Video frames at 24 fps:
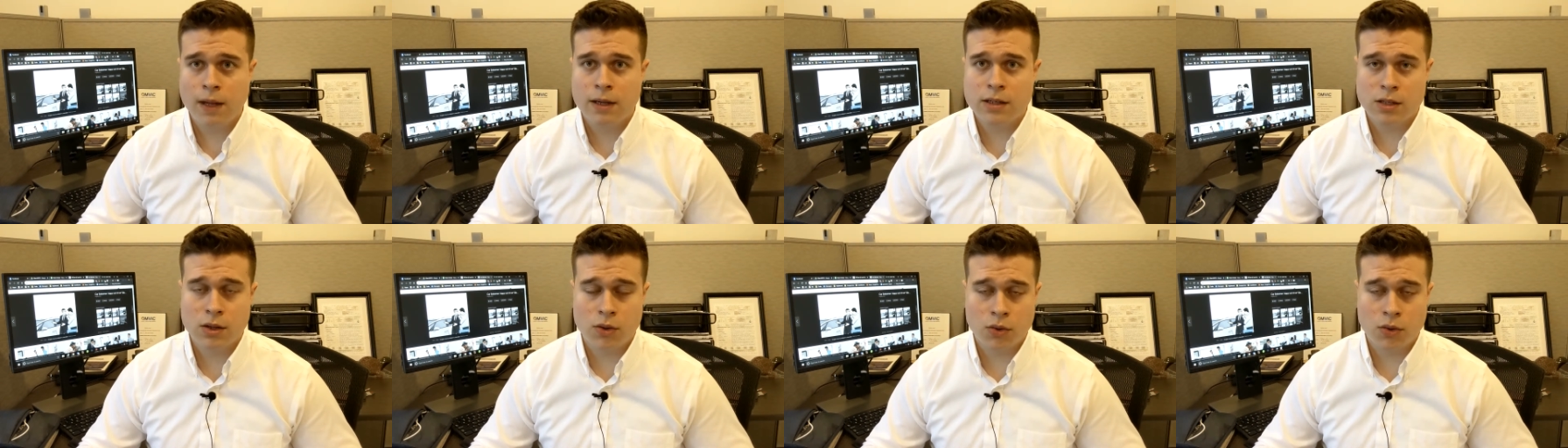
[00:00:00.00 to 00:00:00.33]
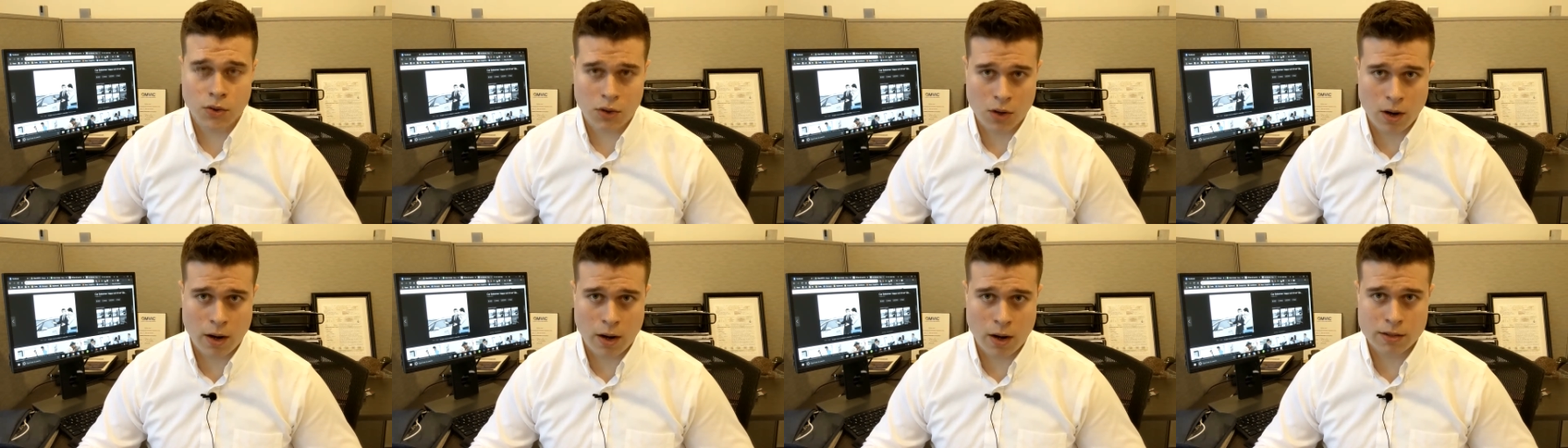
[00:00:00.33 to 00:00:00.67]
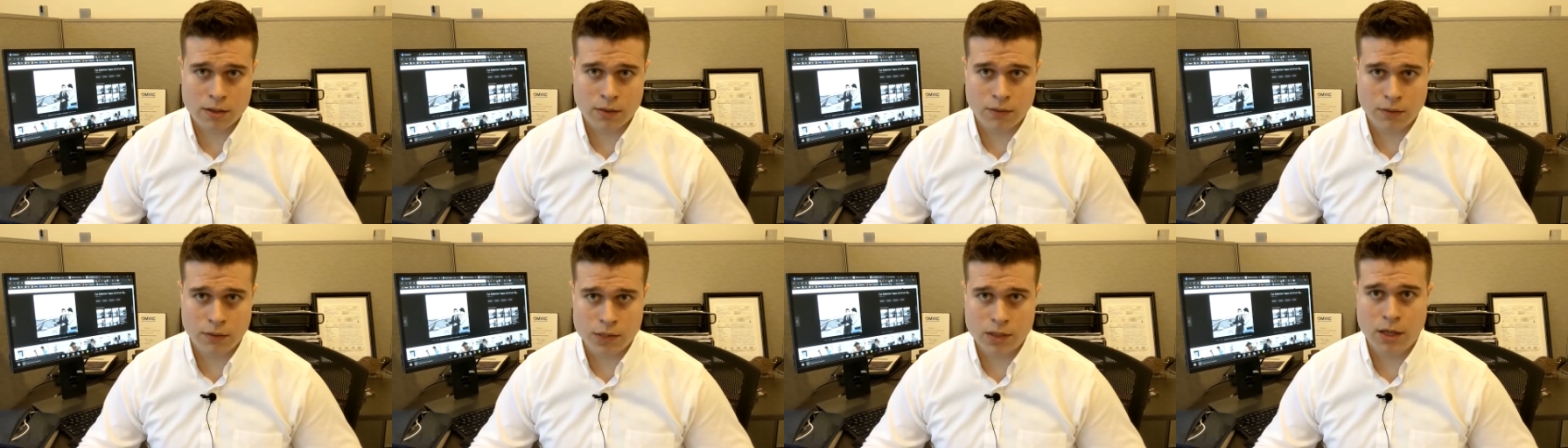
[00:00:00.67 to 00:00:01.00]
It's either the
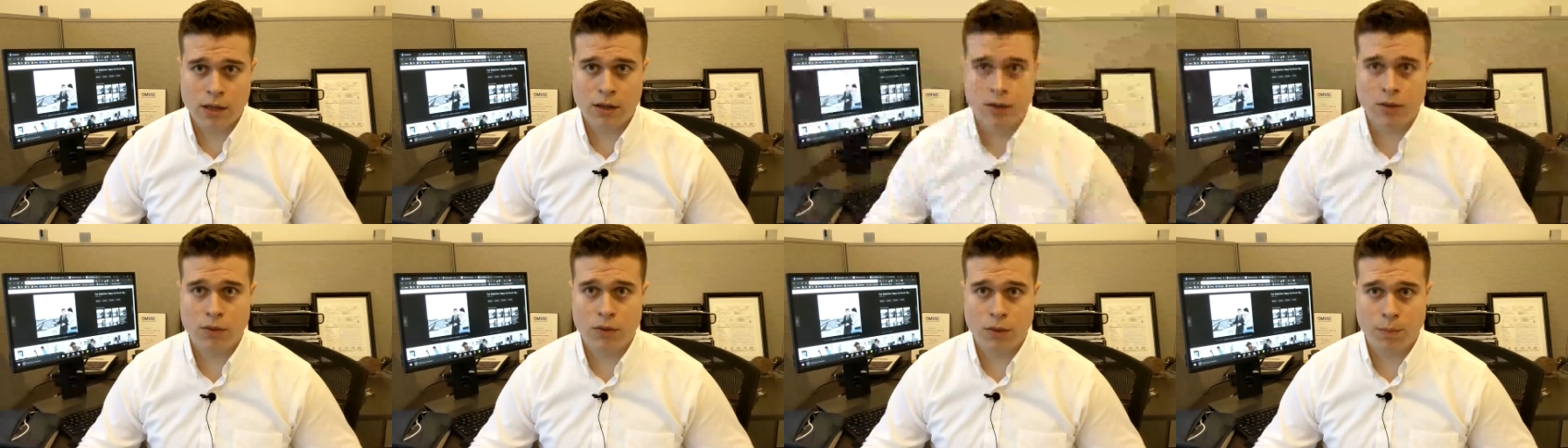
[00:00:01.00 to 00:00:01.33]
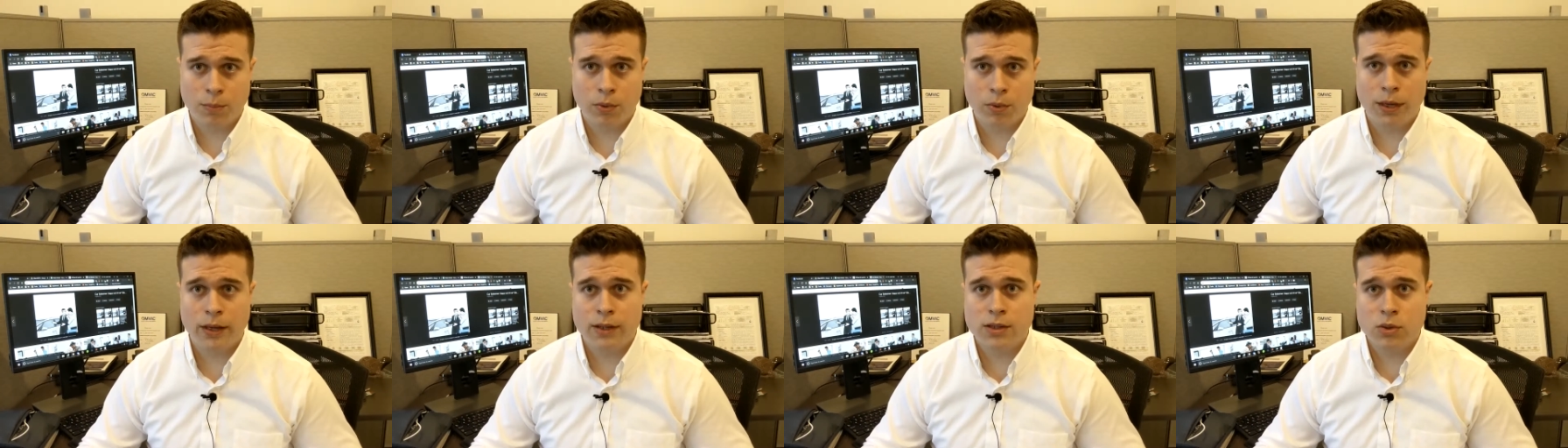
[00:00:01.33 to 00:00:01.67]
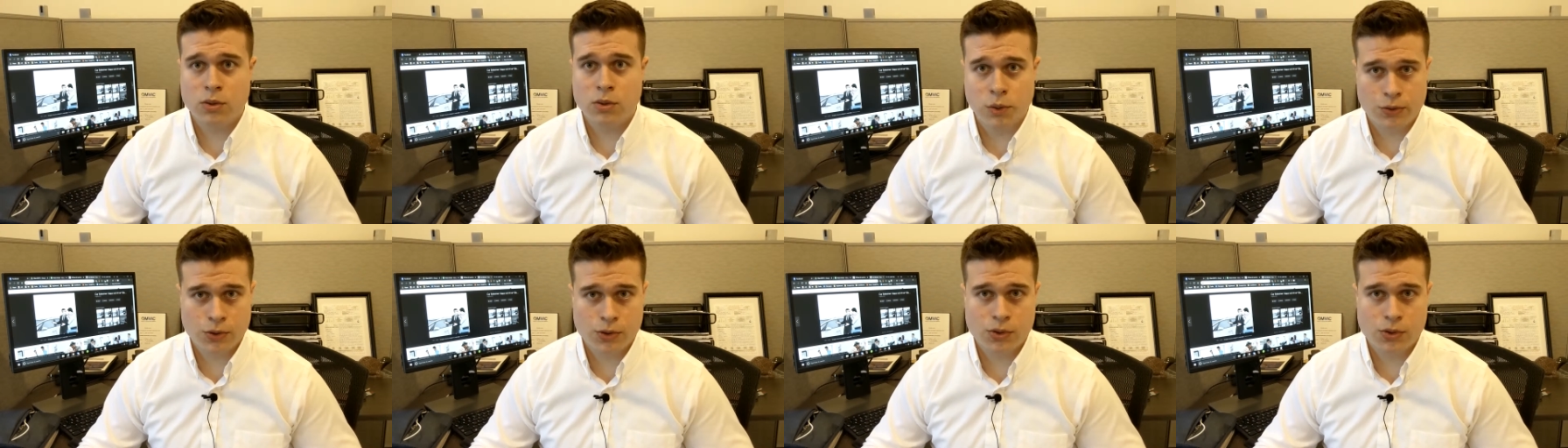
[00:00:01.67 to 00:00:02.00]
cost of the sticker, the
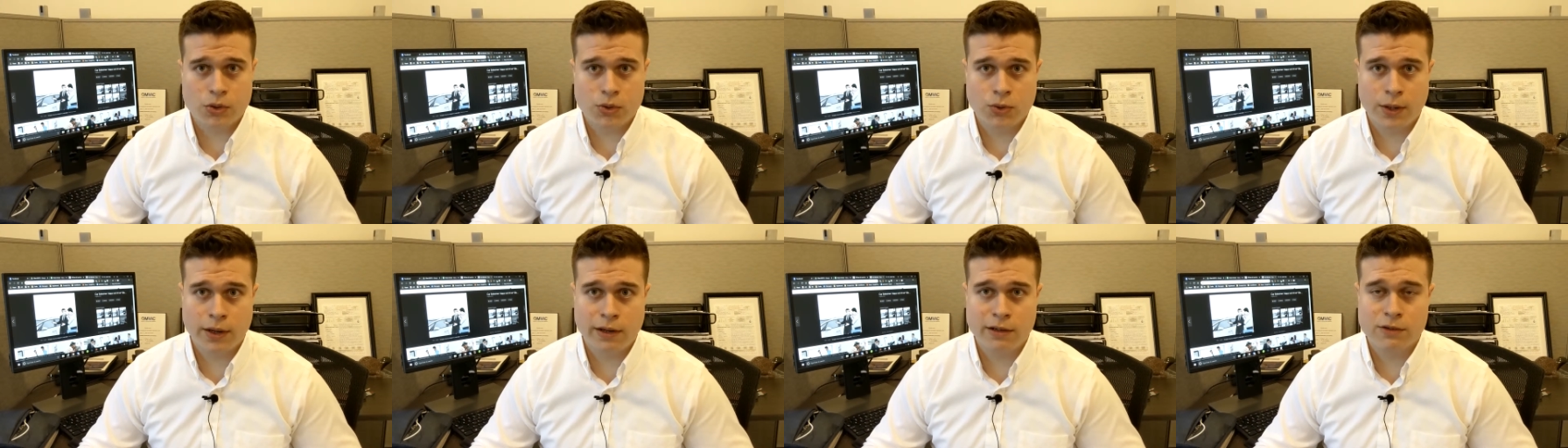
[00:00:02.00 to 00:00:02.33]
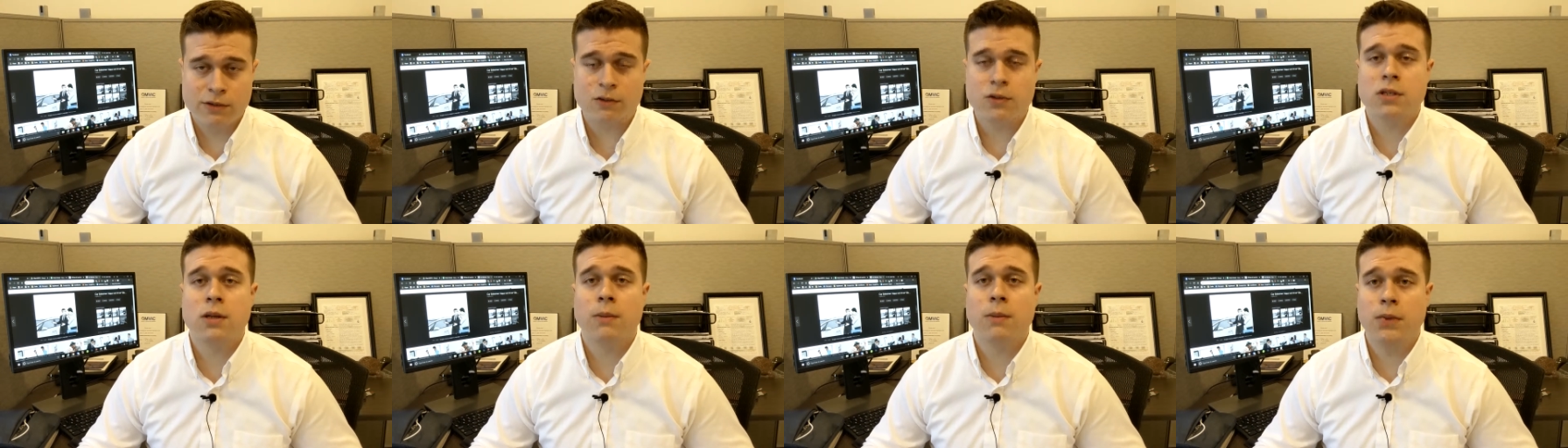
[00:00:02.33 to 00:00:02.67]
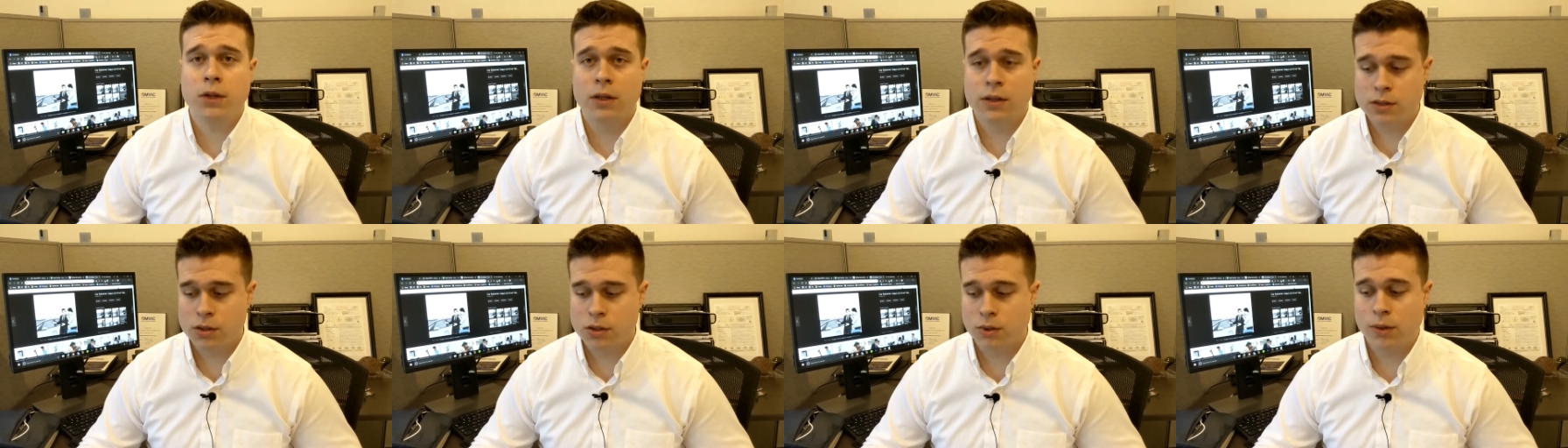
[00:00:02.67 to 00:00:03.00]
plates, or just to transfer
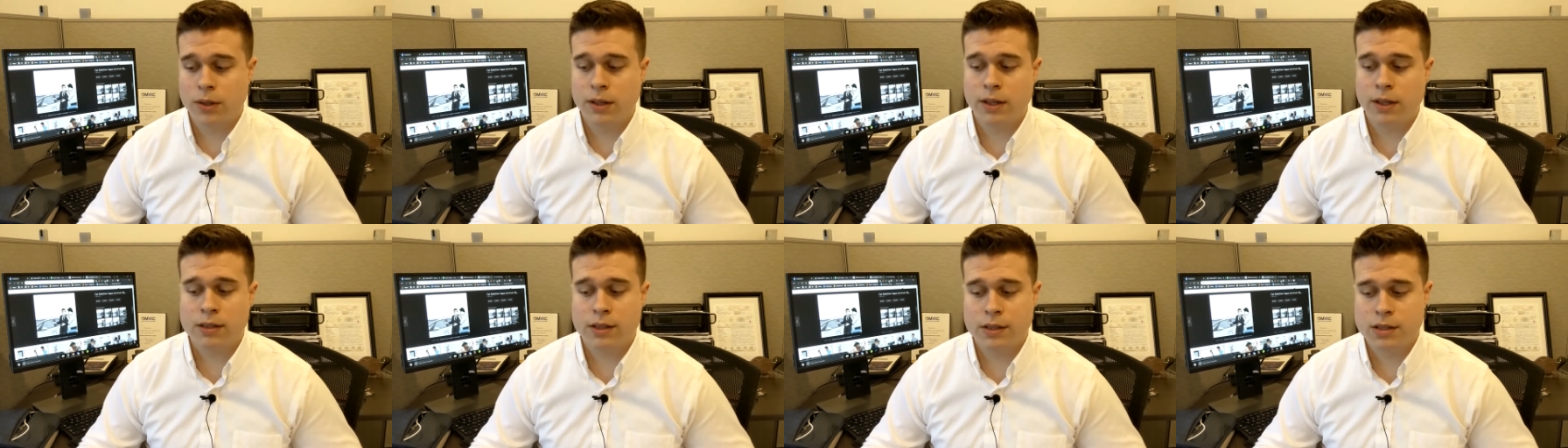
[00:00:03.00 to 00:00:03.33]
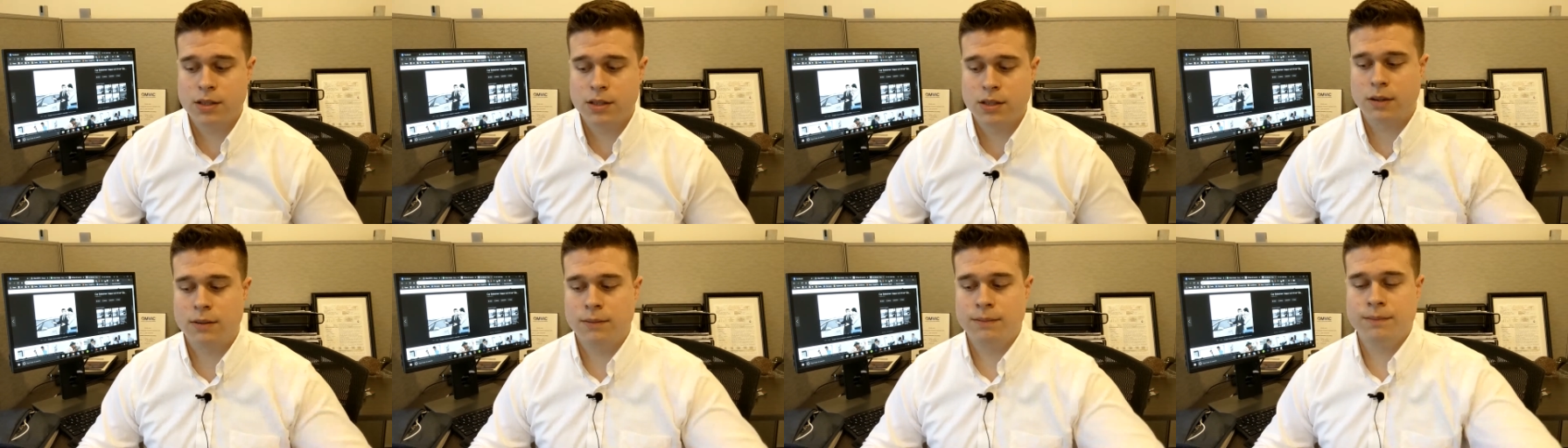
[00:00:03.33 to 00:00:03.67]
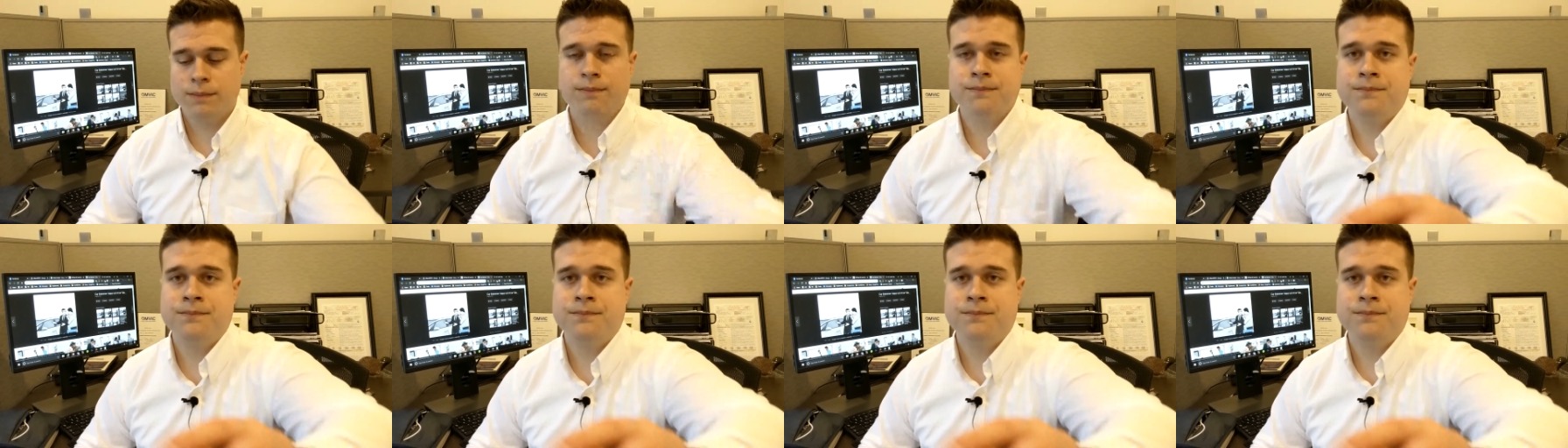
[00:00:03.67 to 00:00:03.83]
something that's already existing.